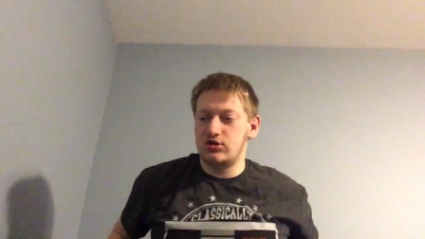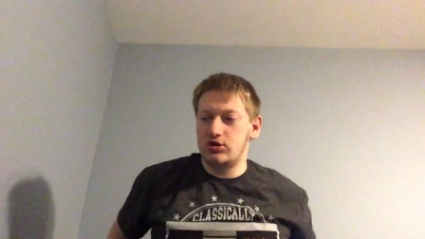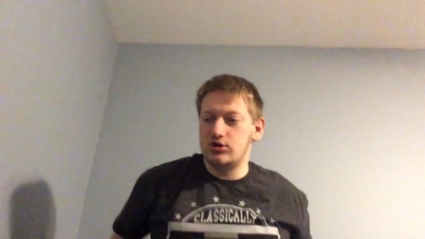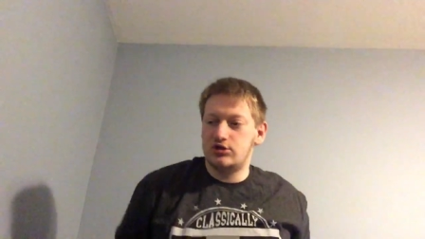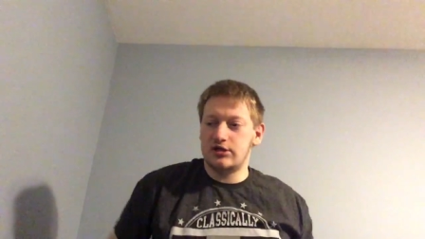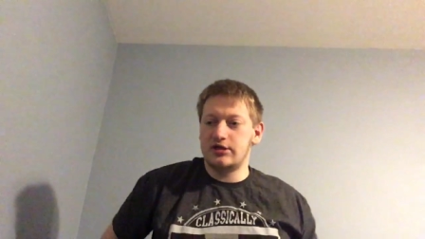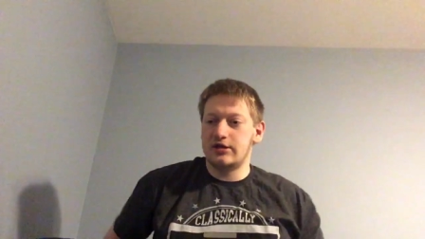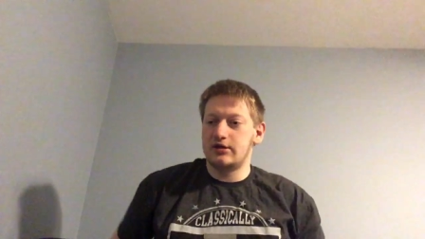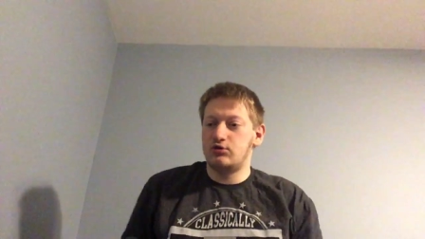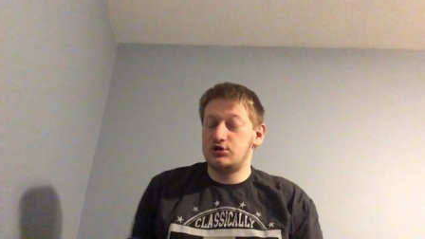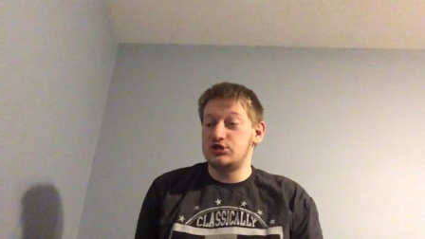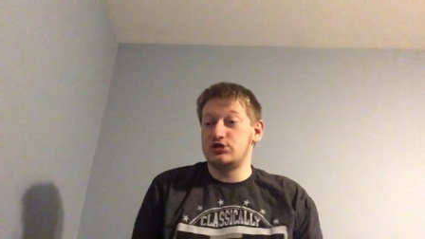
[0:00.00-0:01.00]
trilogy
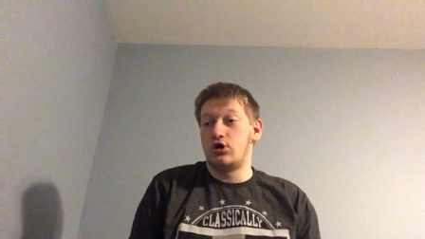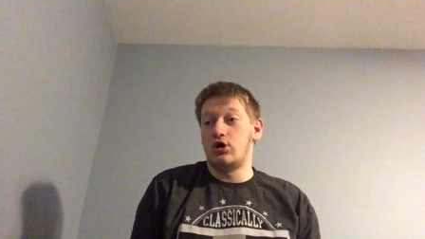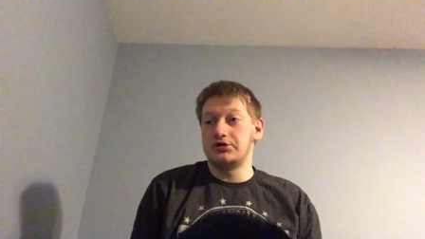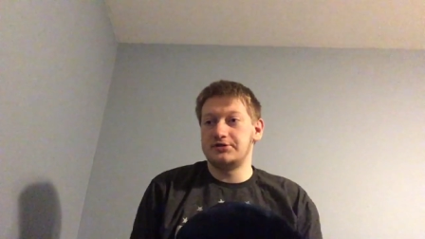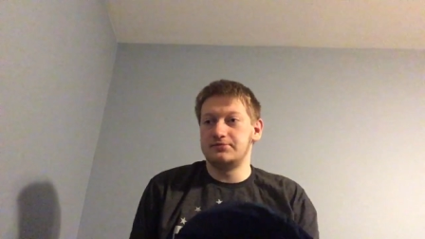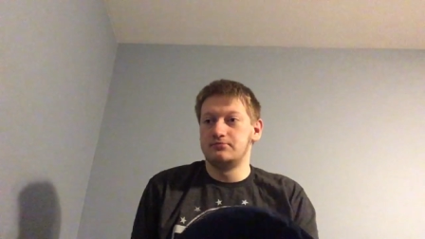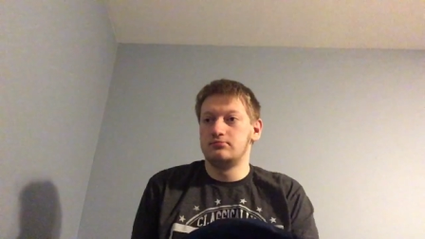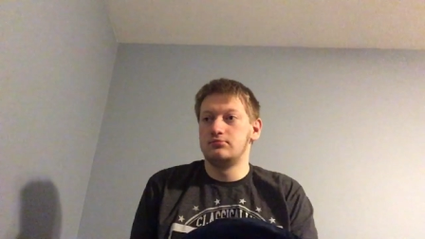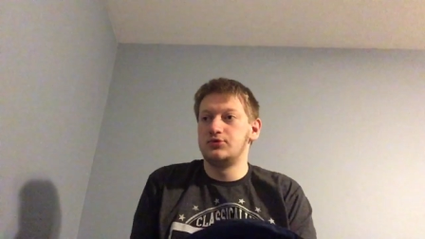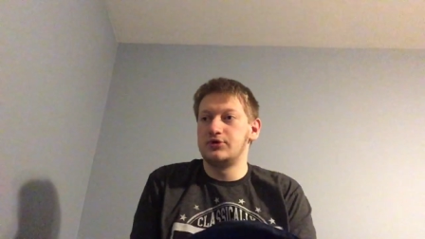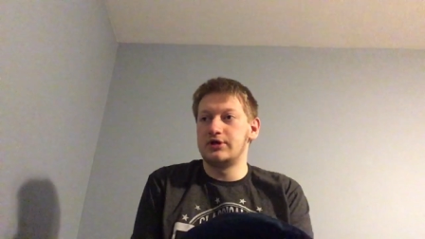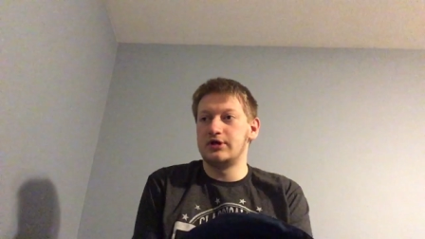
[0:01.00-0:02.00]
thing, which is awesome.
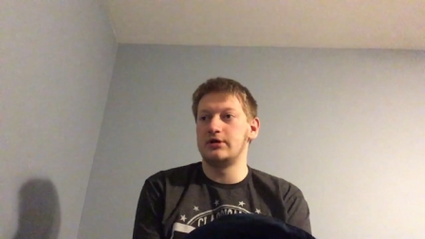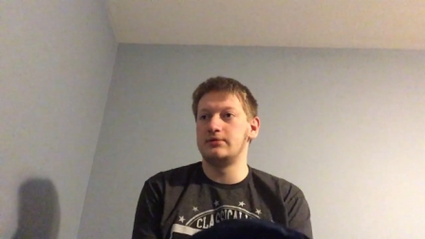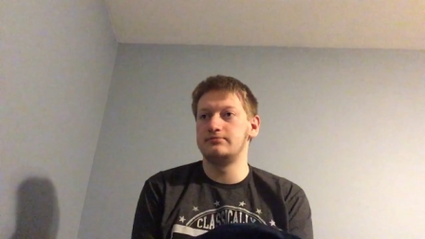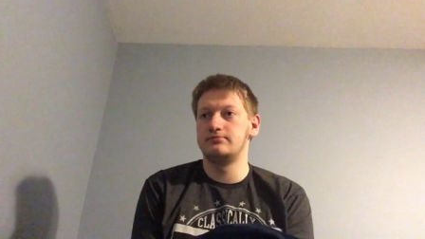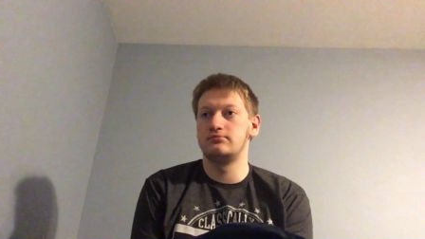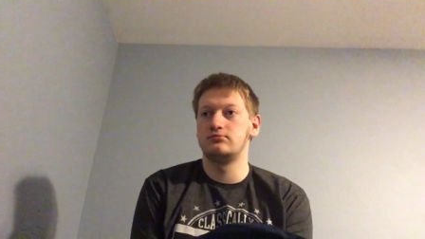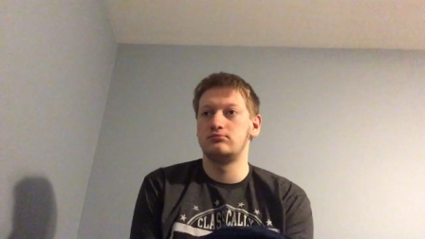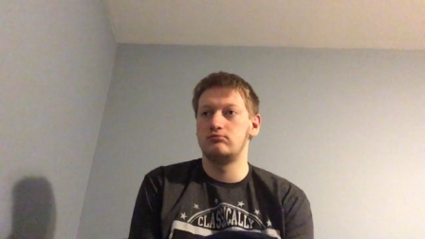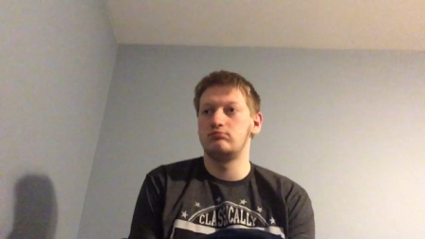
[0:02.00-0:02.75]
But um,